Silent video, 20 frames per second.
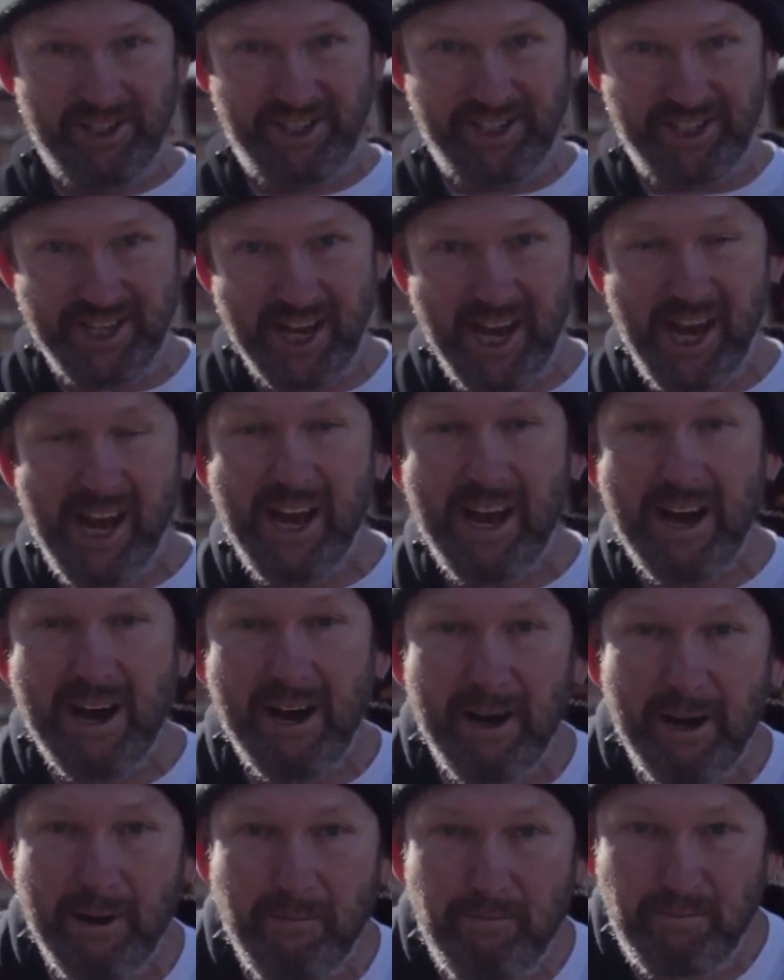Stay
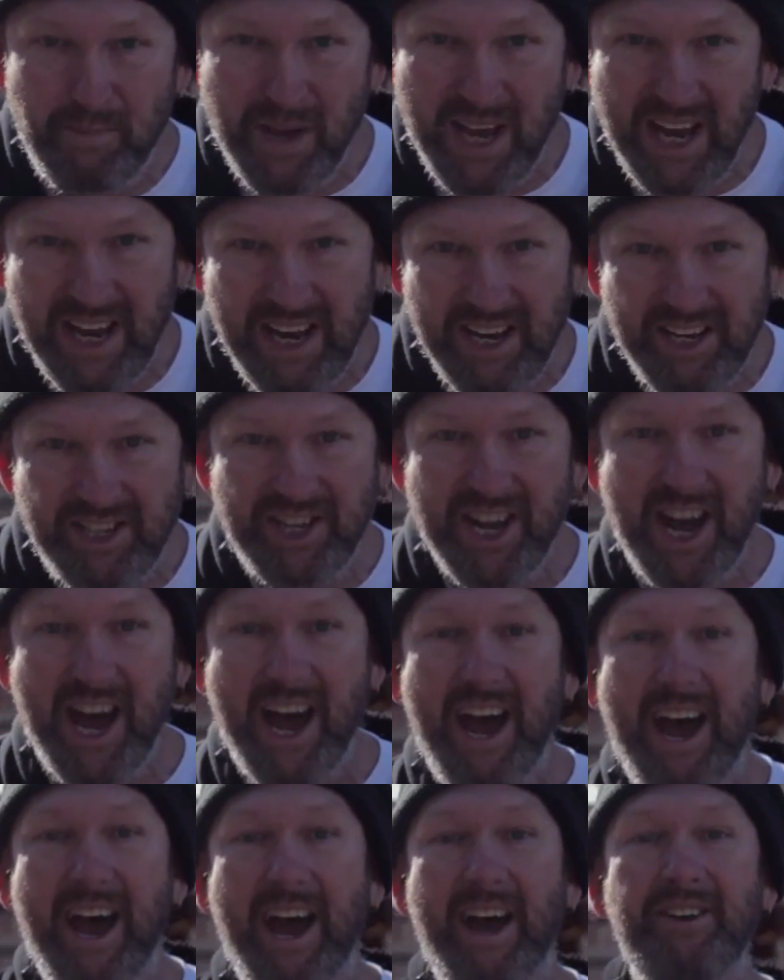upbeat
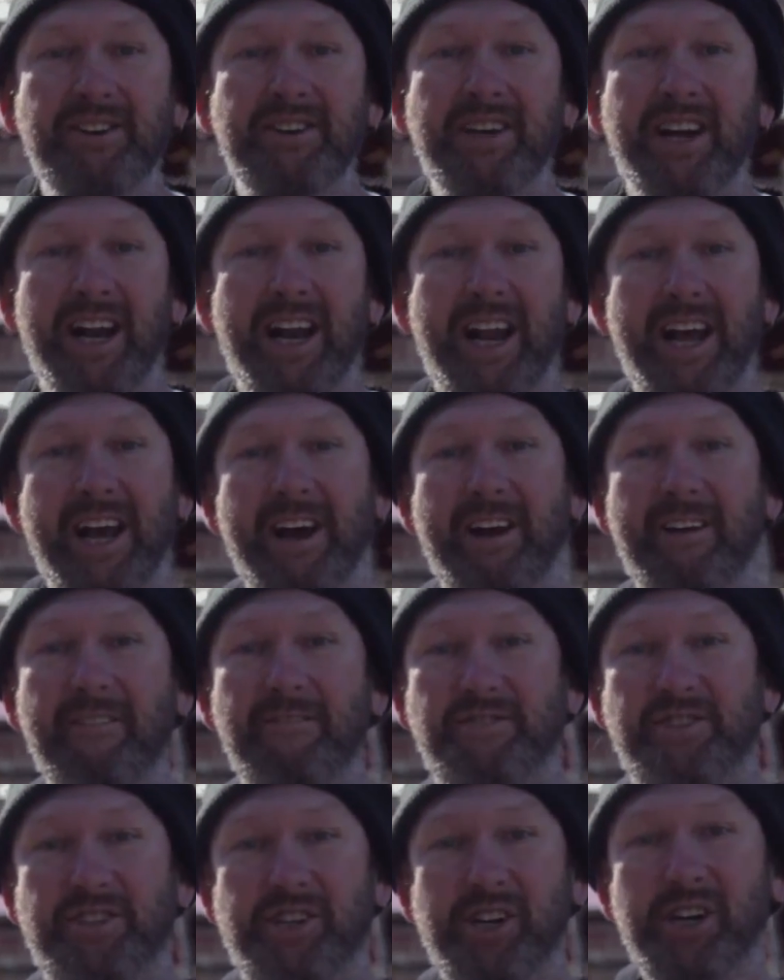and live
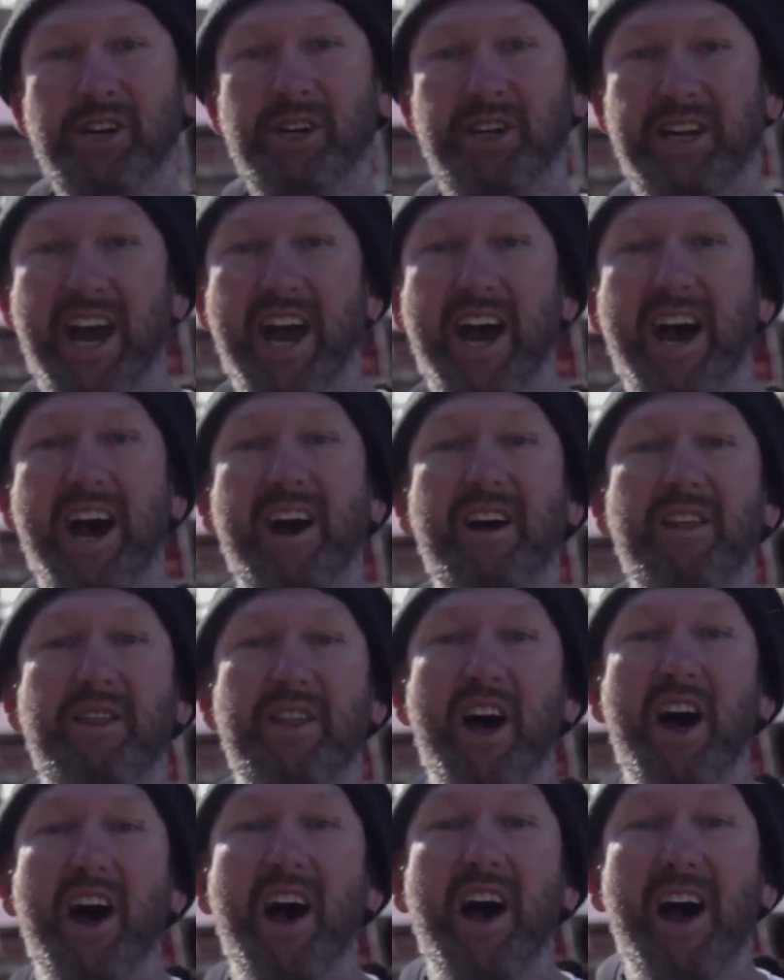
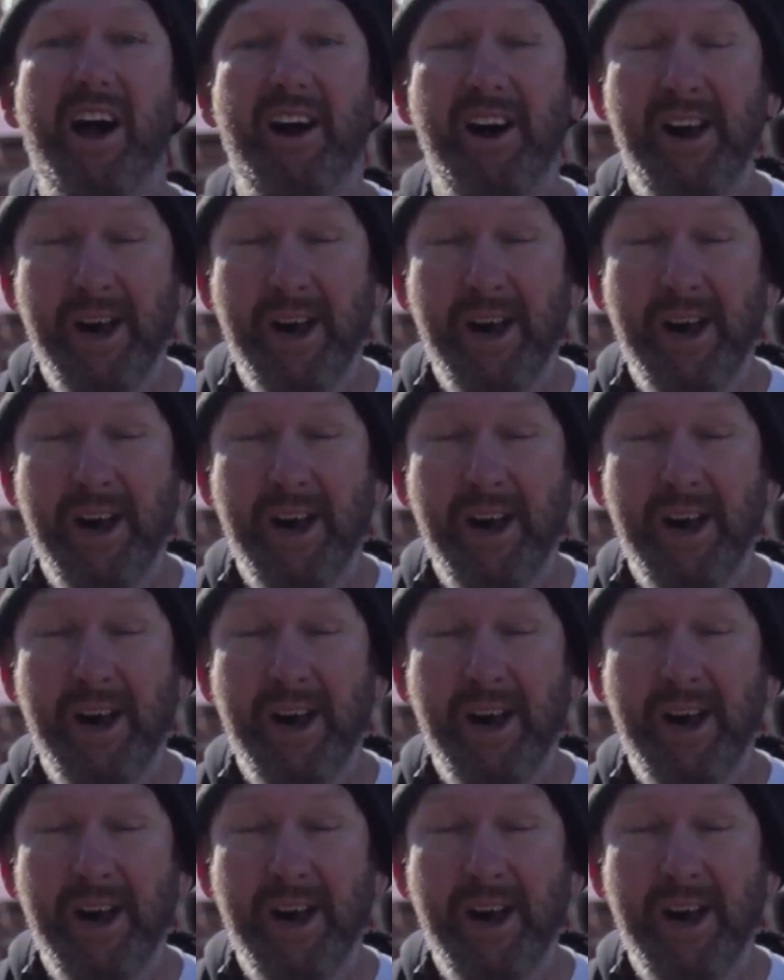together.